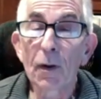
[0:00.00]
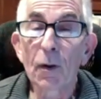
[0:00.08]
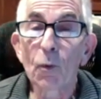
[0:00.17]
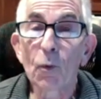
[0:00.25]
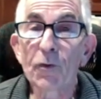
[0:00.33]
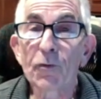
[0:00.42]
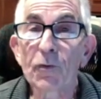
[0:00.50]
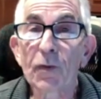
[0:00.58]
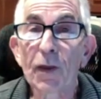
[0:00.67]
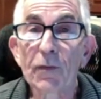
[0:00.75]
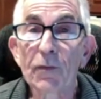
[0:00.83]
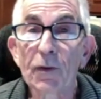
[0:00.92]
which
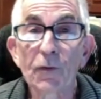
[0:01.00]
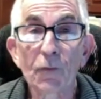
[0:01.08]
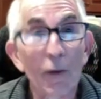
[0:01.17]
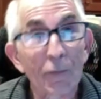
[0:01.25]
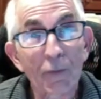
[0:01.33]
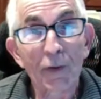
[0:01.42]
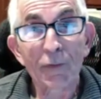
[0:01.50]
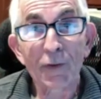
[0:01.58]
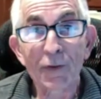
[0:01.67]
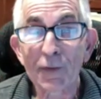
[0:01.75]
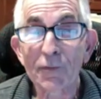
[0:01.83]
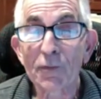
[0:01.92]
has exhausted
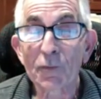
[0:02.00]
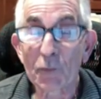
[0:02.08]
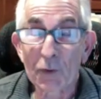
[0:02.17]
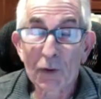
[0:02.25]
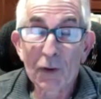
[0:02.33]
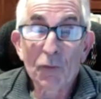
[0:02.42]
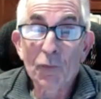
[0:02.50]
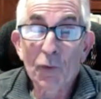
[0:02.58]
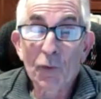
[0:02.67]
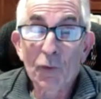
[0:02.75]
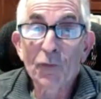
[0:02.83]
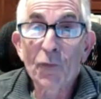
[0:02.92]
its
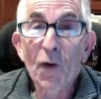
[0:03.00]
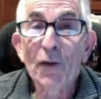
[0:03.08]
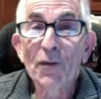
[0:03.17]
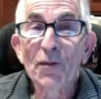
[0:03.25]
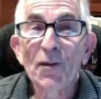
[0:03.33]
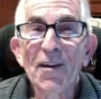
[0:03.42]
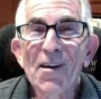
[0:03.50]
first fund.